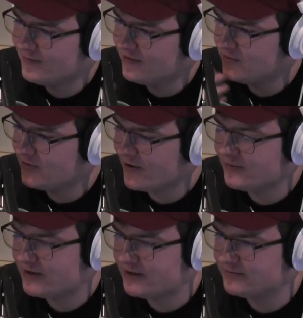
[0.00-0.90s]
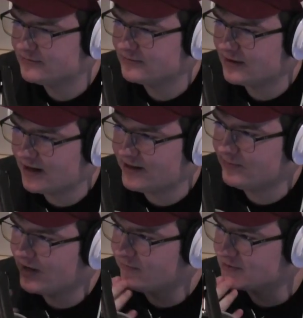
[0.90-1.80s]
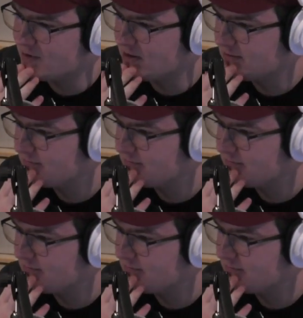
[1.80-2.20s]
If you call me, I might respond.